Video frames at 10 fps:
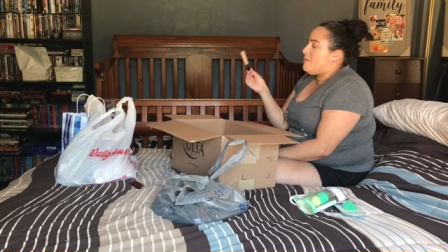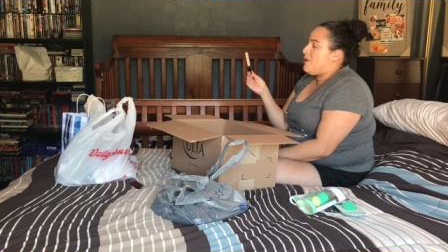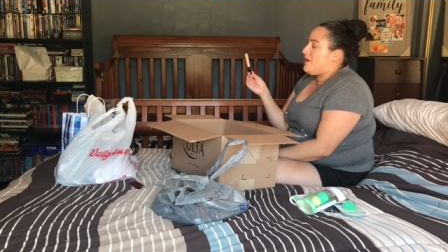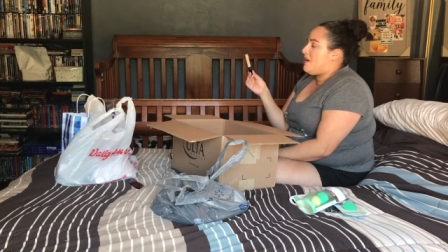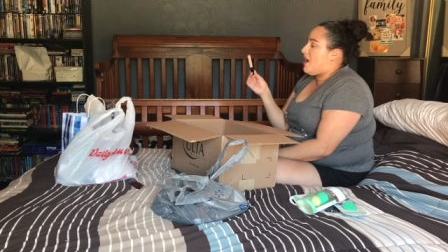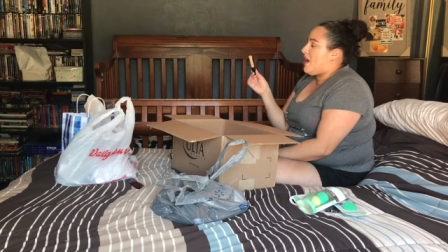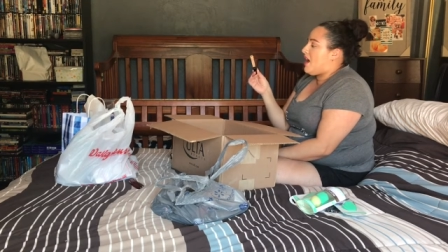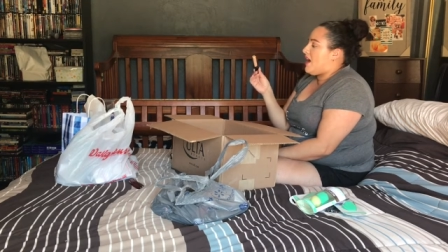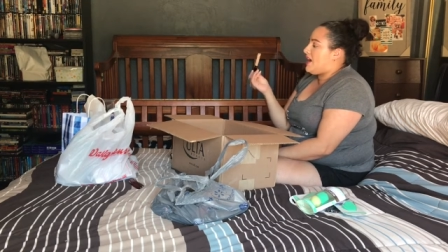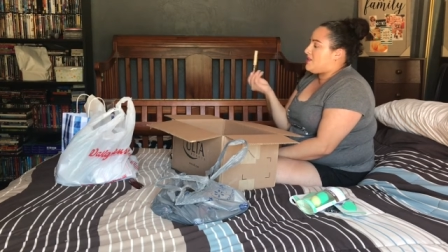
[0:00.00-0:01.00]
but
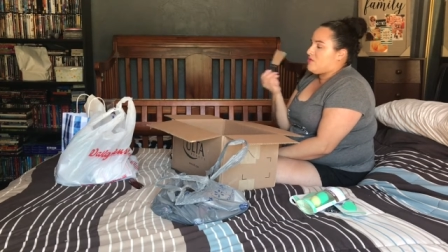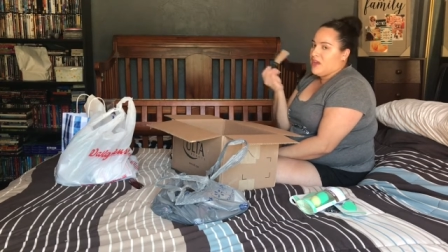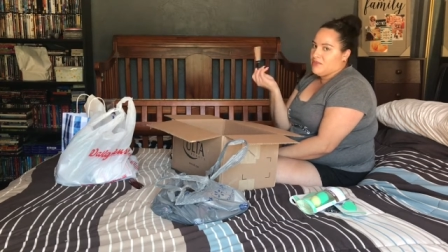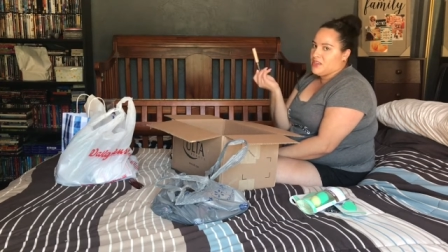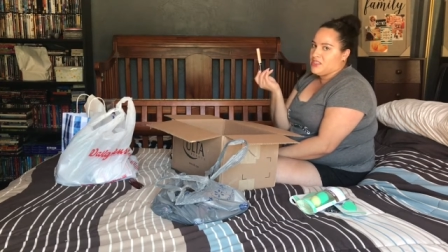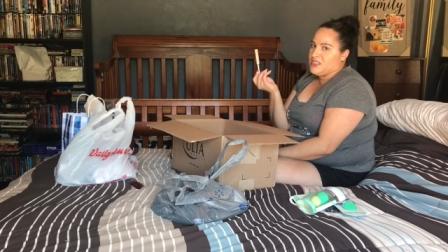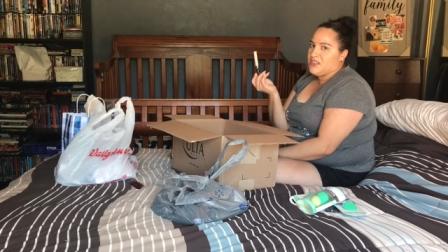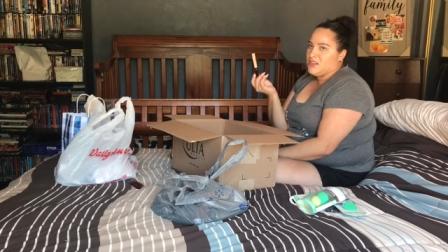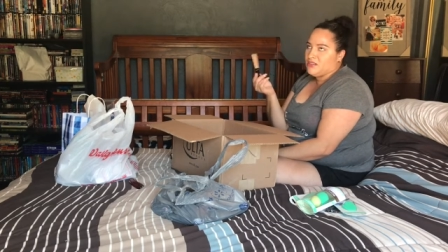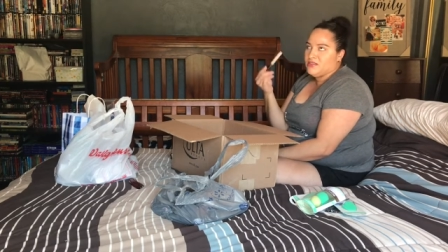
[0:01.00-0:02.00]
I don't have the
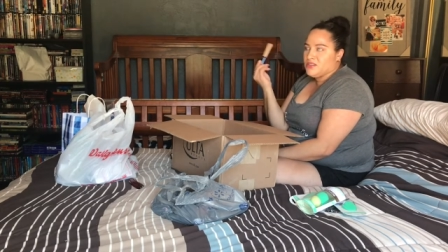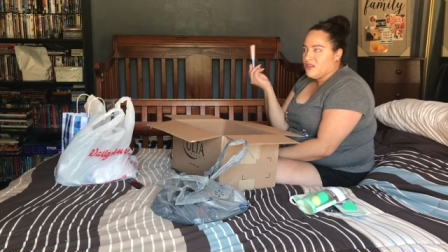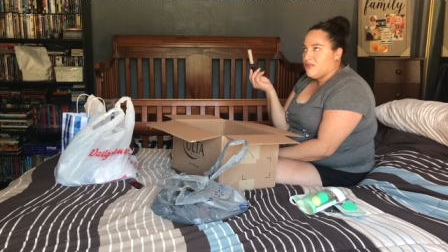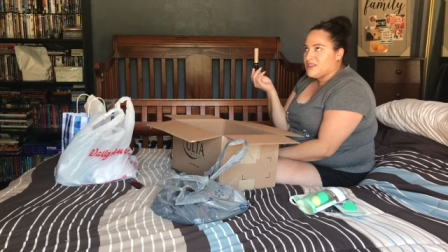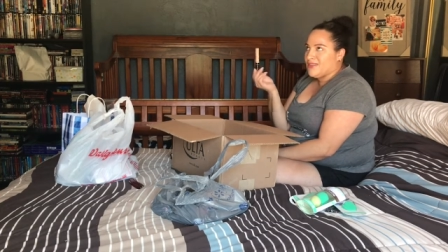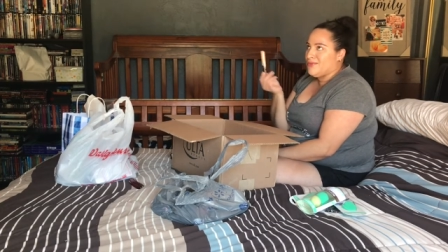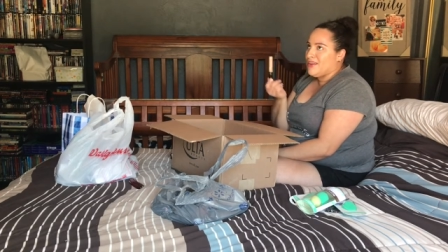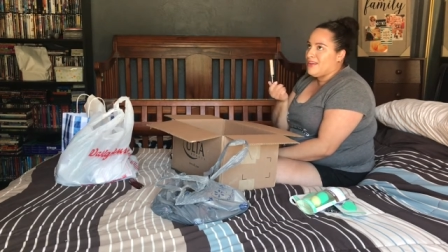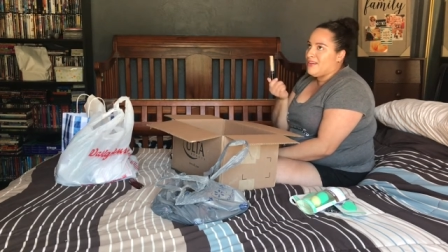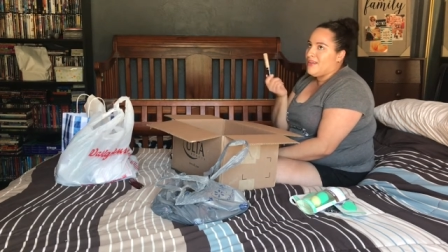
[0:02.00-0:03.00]
concealer. So I was like,
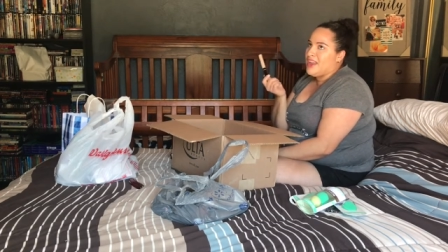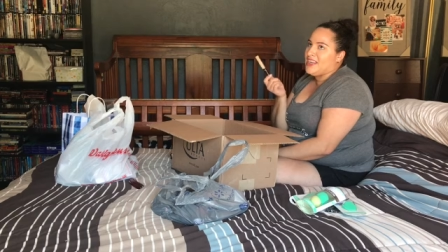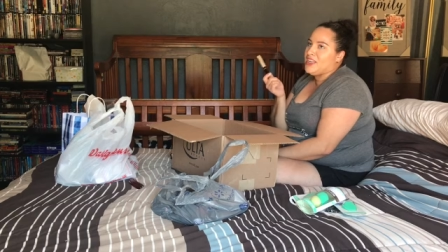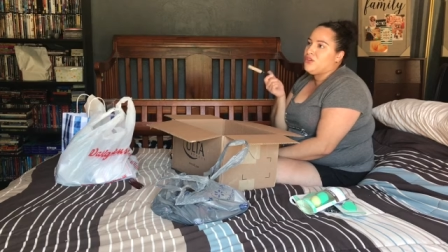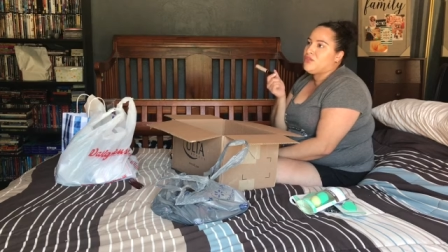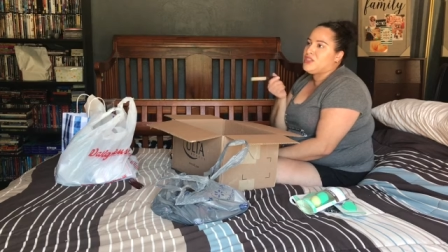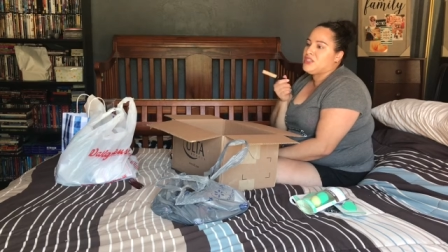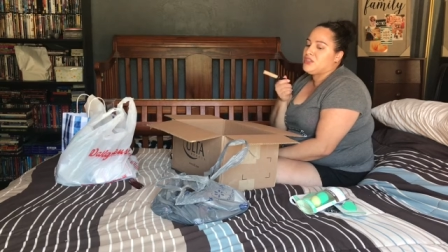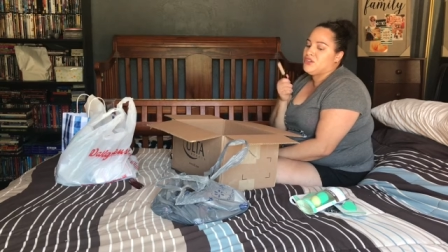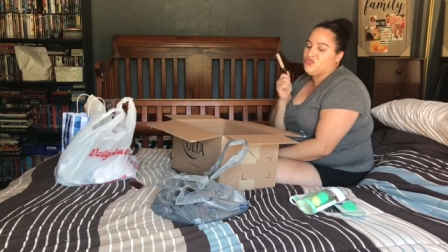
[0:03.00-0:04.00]
well, I need a new
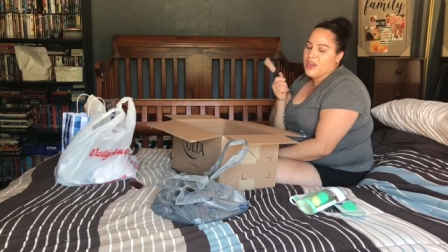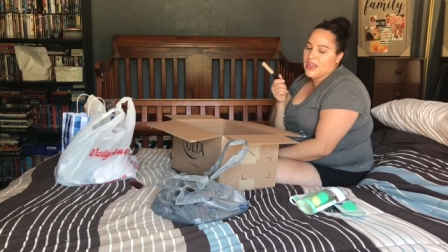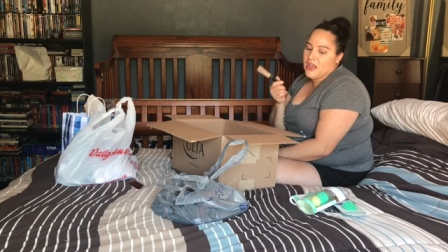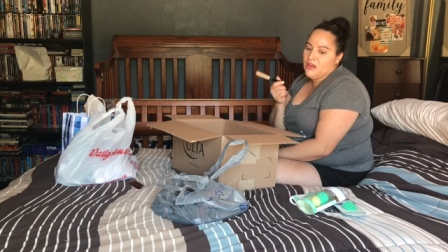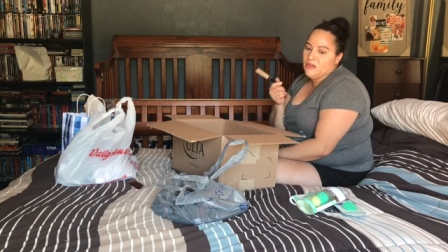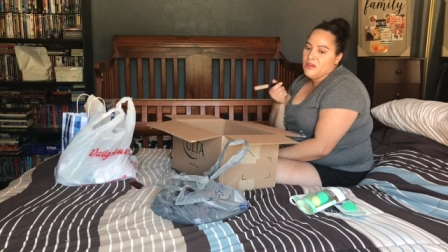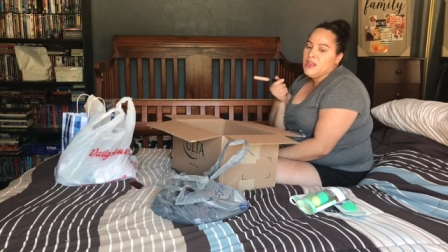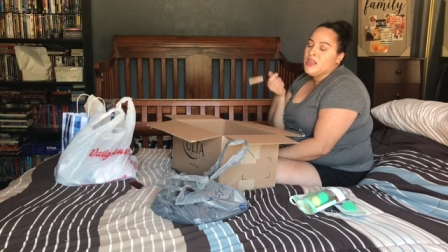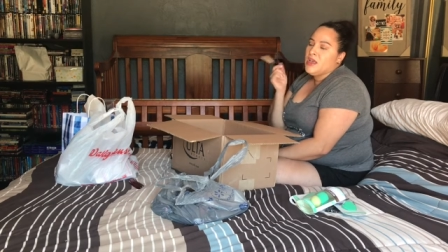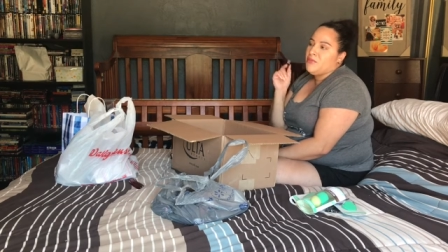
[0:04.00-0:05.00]
concealer to try out.
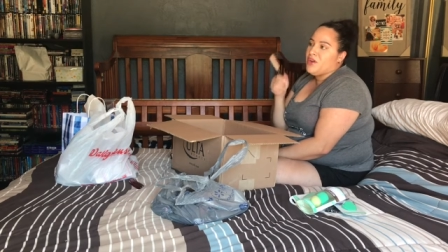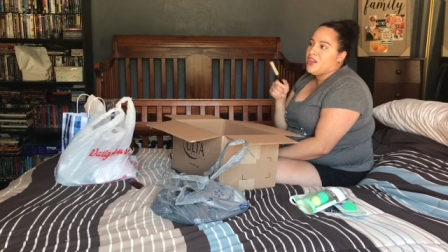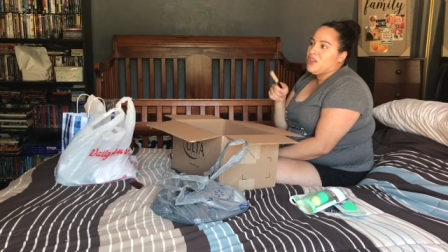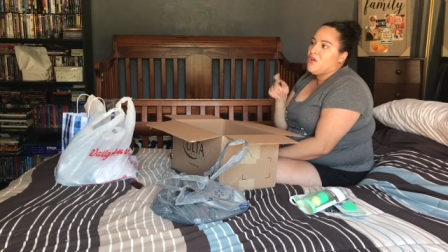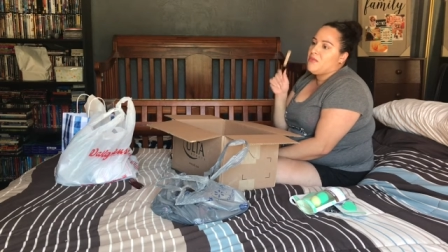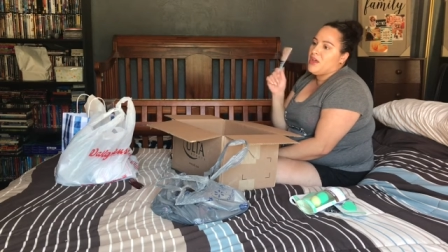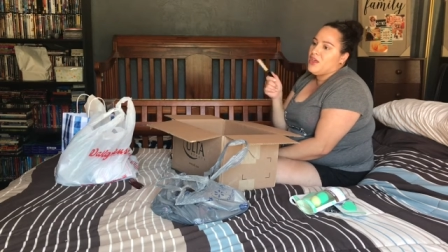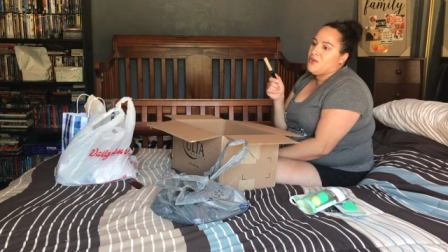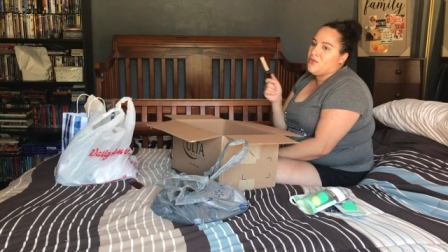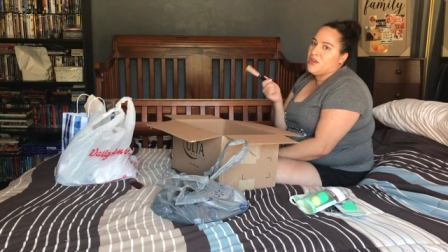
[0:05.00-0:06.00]
I'm running low on my
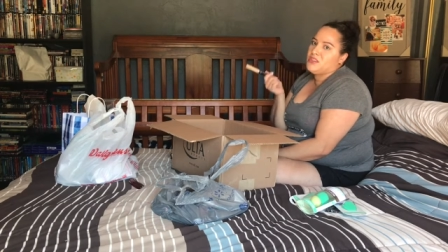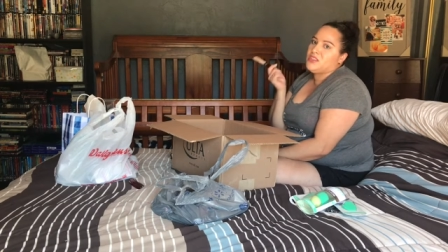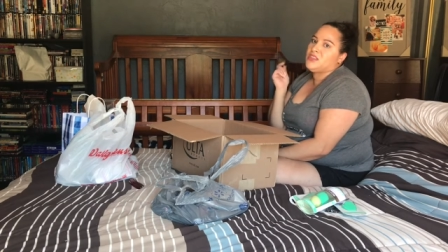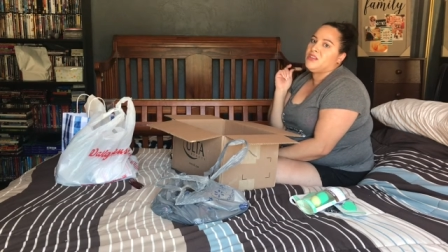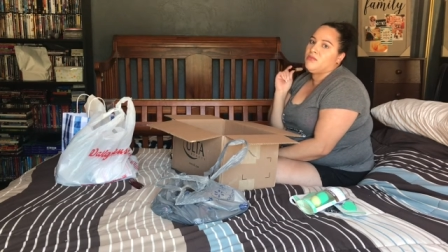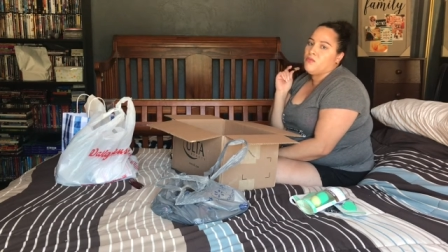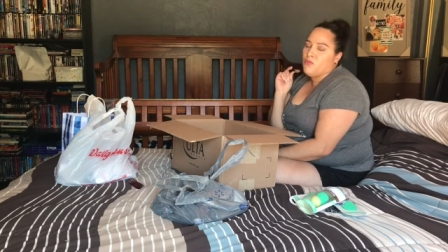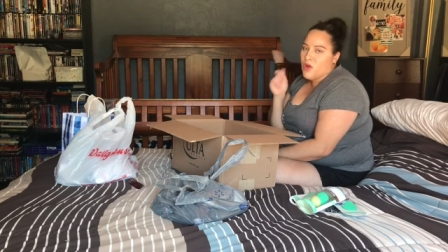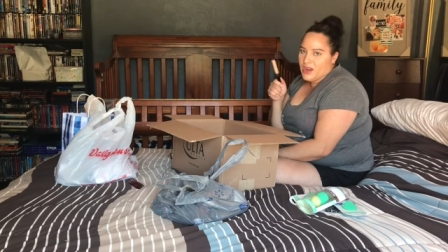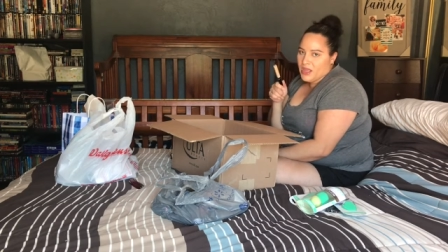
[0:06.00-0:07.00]
other ones.
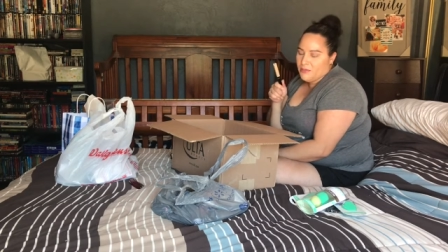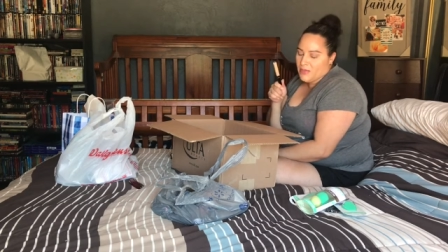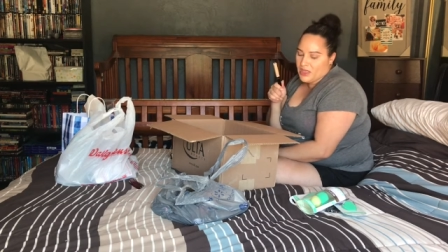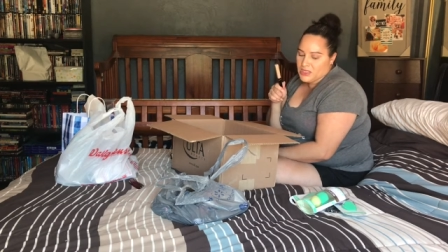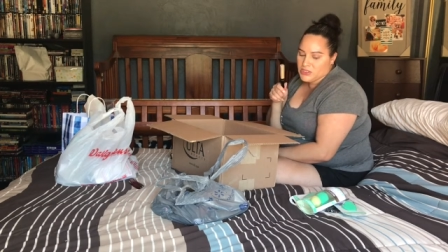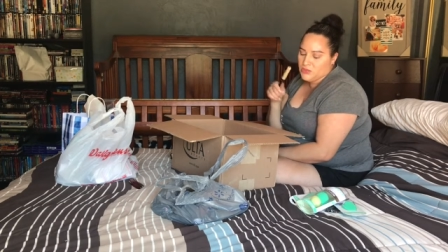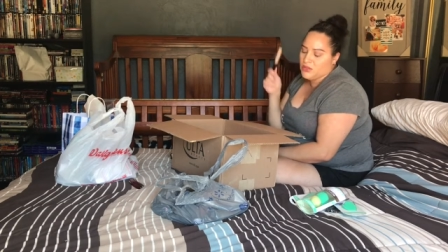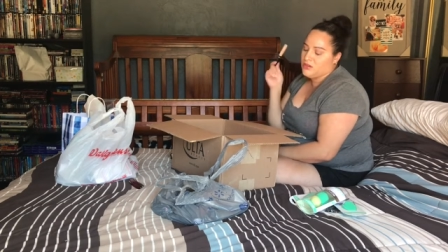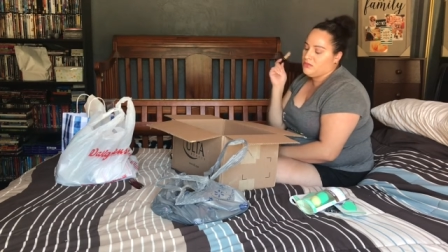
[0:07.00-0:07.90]
Why not buy this one?